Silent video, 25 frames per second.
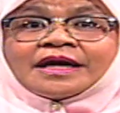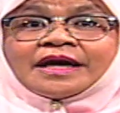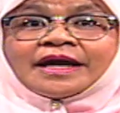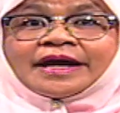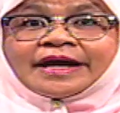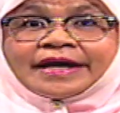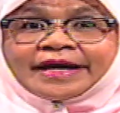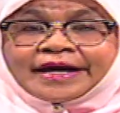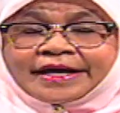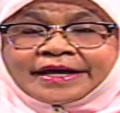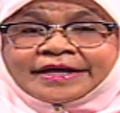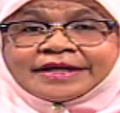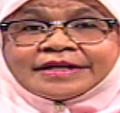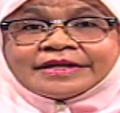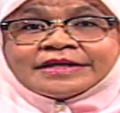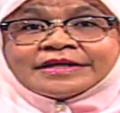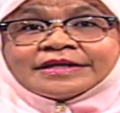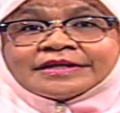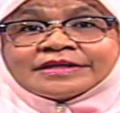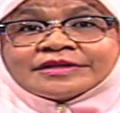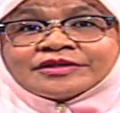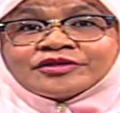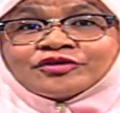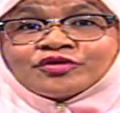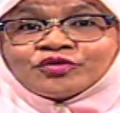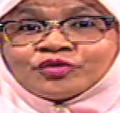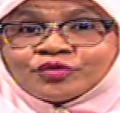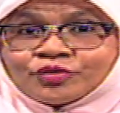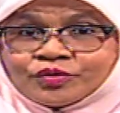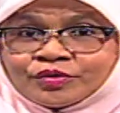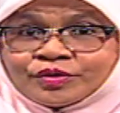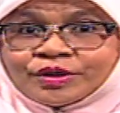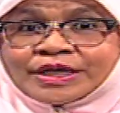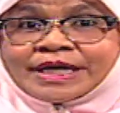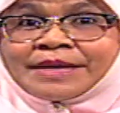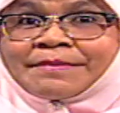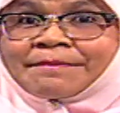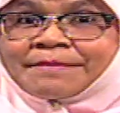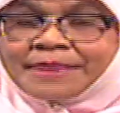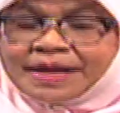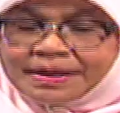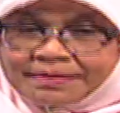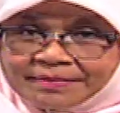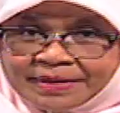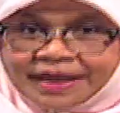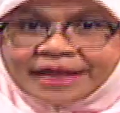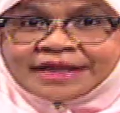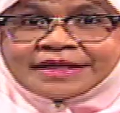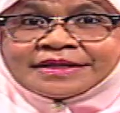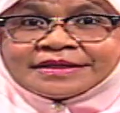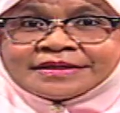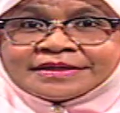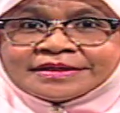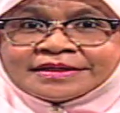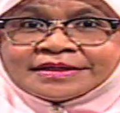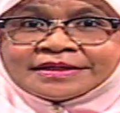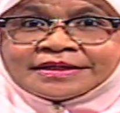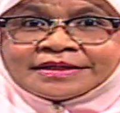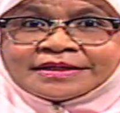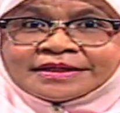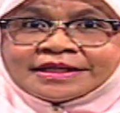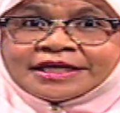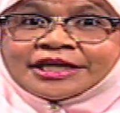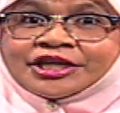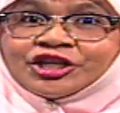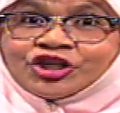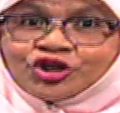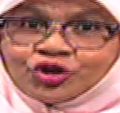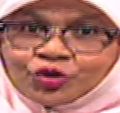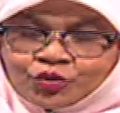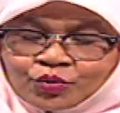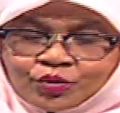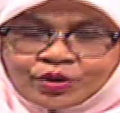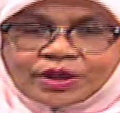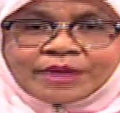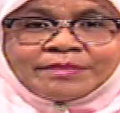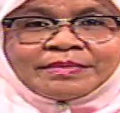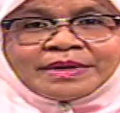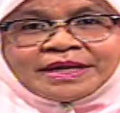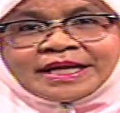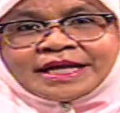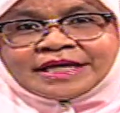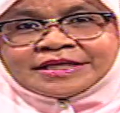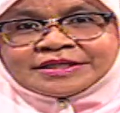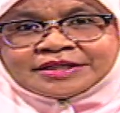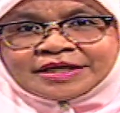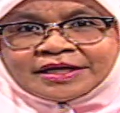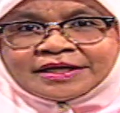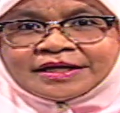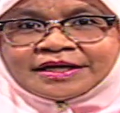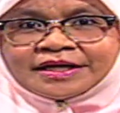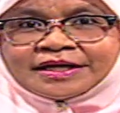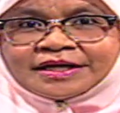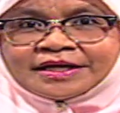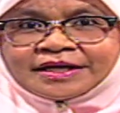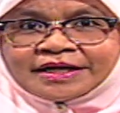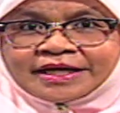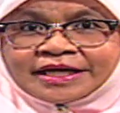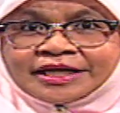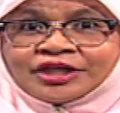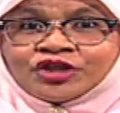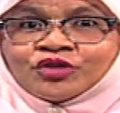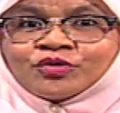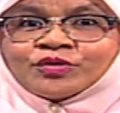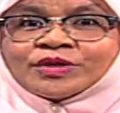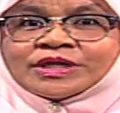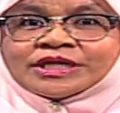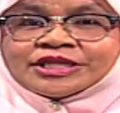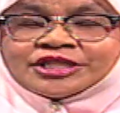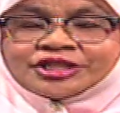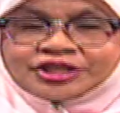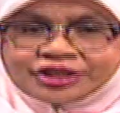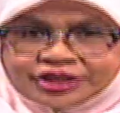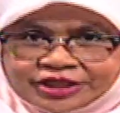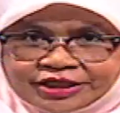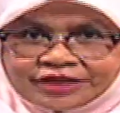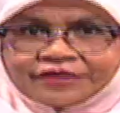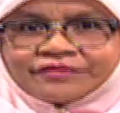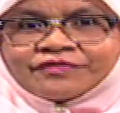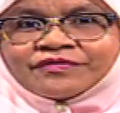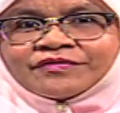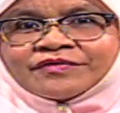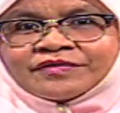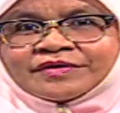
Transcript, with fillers: and to implement the New Urban Agenda and to achieve